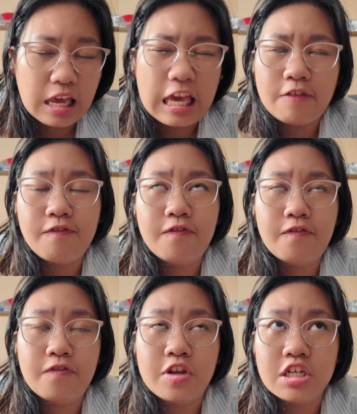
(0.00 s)
If
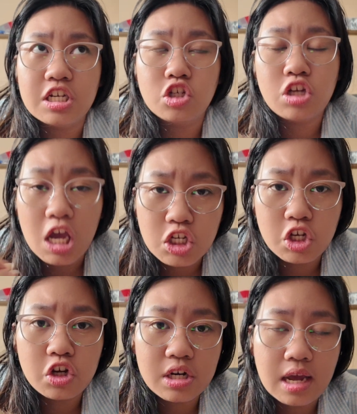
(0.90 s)
there's a change
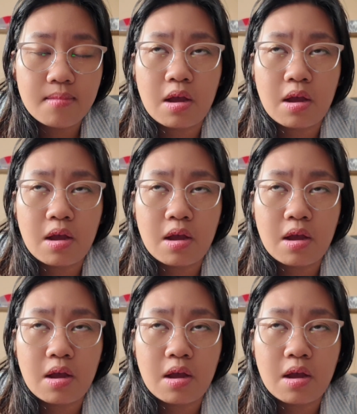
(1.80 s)
in your name,